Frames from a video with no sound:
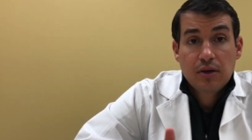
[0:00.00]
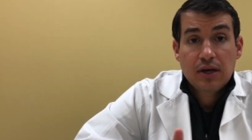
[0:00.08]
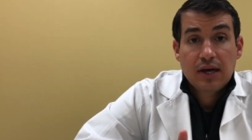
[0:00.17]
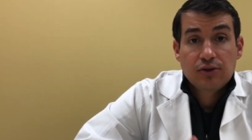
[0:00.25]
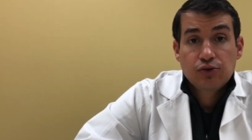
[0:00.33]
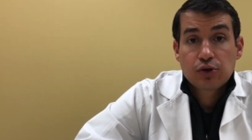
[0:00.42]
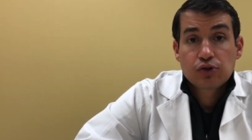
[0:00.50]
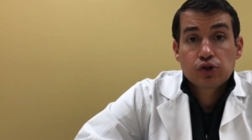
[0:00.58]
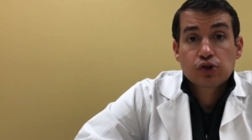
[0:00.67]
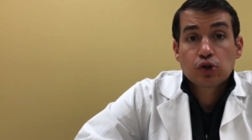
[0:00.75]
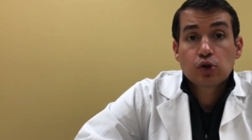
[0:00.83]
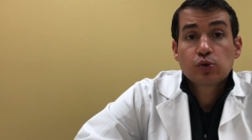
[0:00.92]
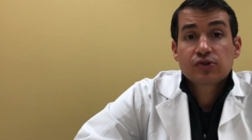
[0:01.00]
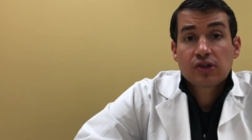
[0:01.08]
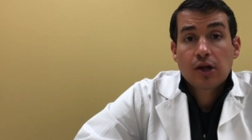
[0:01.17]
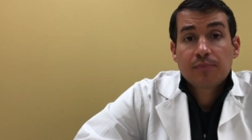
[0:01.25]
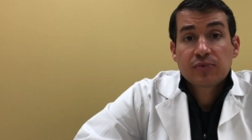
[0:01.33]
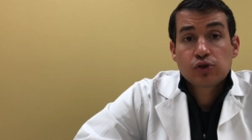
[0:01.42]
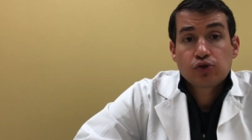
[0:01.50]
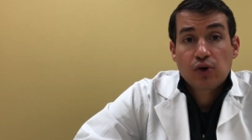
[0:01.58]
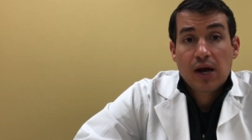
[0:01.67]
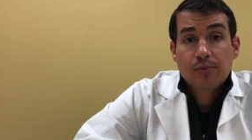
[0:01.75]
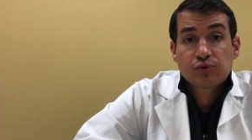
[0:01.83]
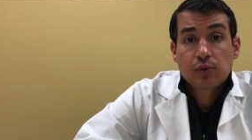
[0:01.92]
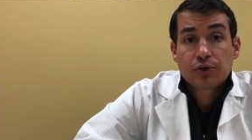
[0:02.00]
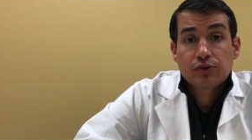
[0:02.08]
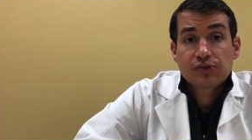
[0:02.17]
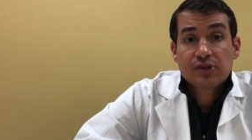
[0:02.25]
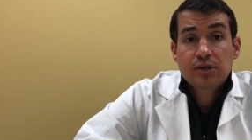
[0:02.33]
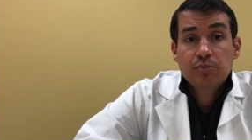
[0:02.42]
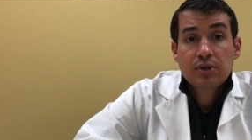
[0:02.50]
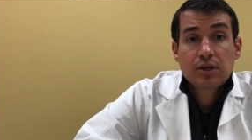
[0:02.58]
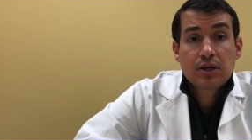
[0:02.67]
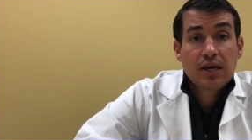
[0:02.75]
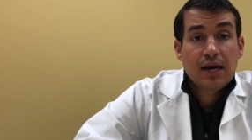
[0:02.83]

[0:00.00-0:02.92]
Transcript: and you can just loosen up the straps when you're sleeping,